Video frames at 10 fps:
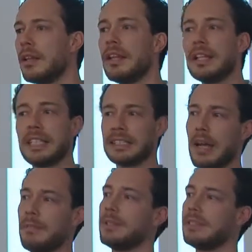There's
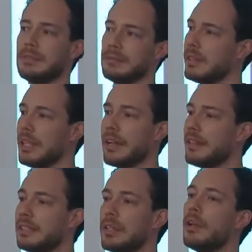examples like
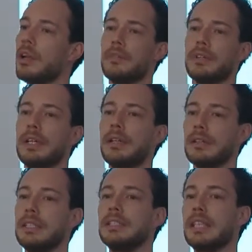this all over.
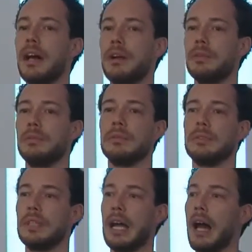This is how
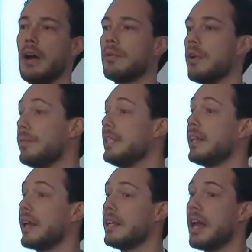companies
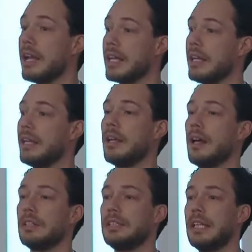like Nike
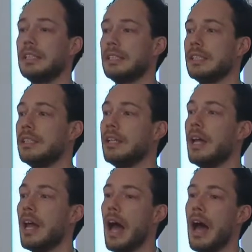are changing,
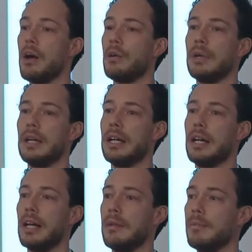how
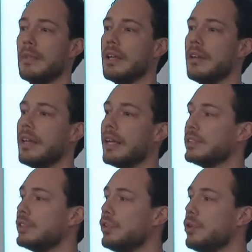
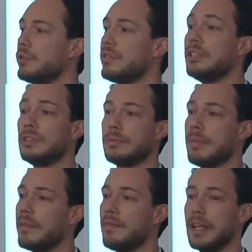there's new t-shirt
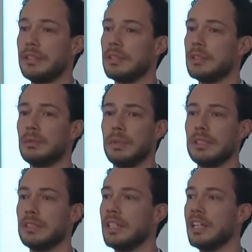manufacturers
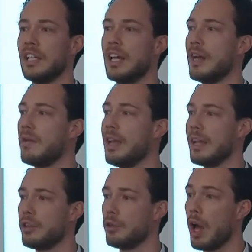which
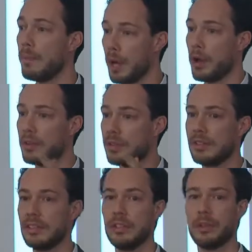let you
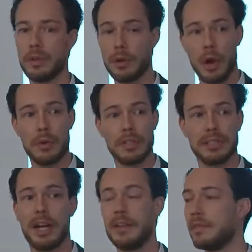upload your own
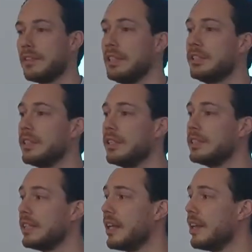design for t-shirts,
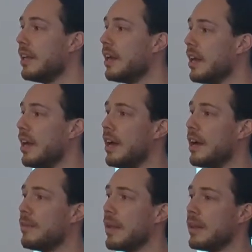and then
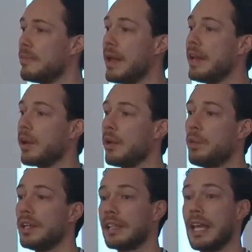depending on
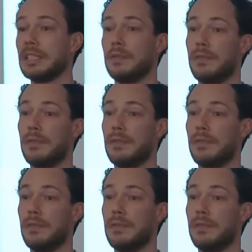what gets